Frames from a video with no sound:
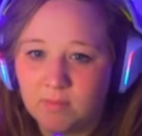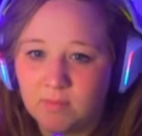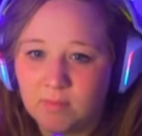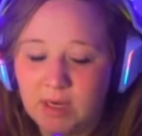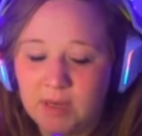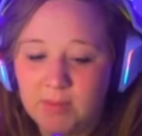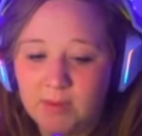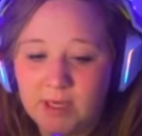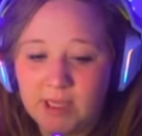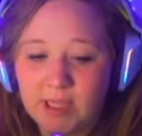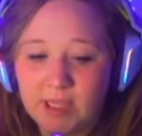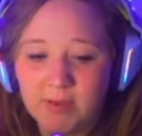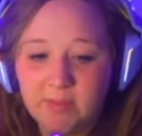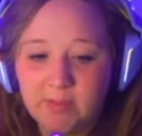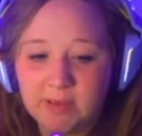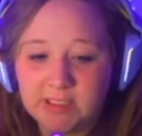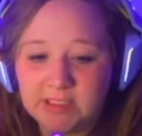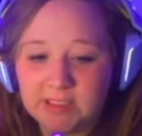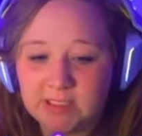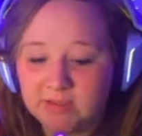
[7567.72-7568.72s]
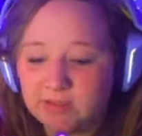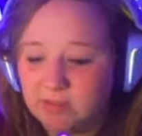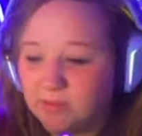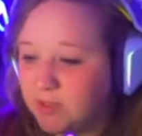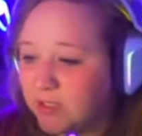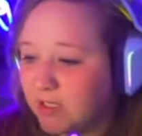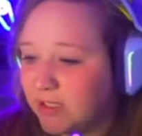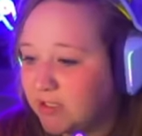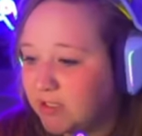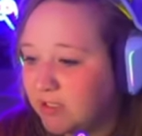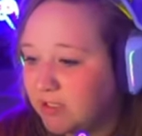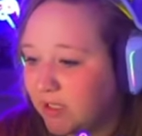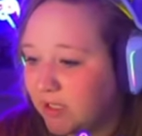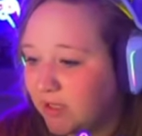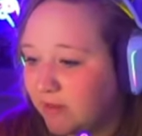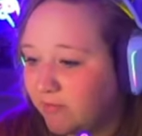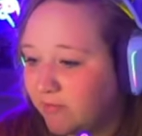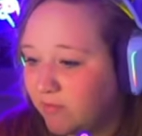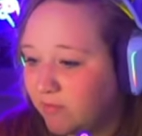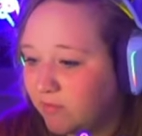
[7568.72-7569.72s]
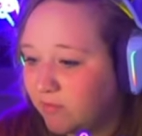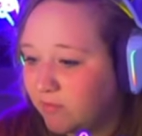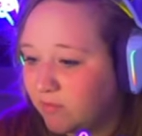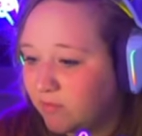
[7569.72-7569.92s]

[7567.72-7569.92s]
But I'm gonna get myself some nice stuff.